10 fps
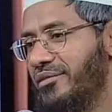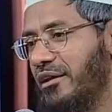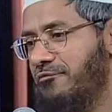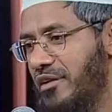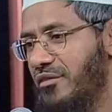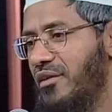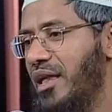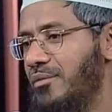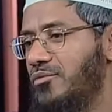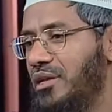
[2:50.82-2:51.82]
my stuff very well,
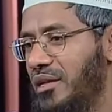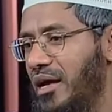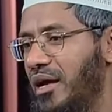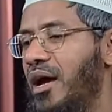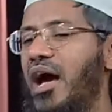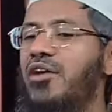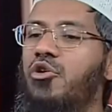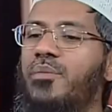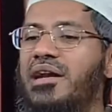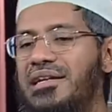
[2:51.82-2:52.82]
alhamdulillah. I
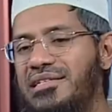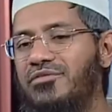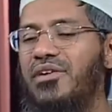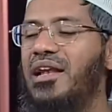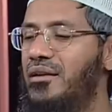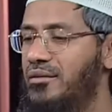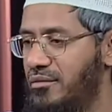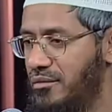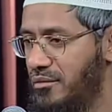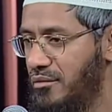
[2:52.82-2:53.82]
know my religion
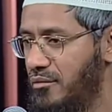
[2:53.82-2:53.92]
well.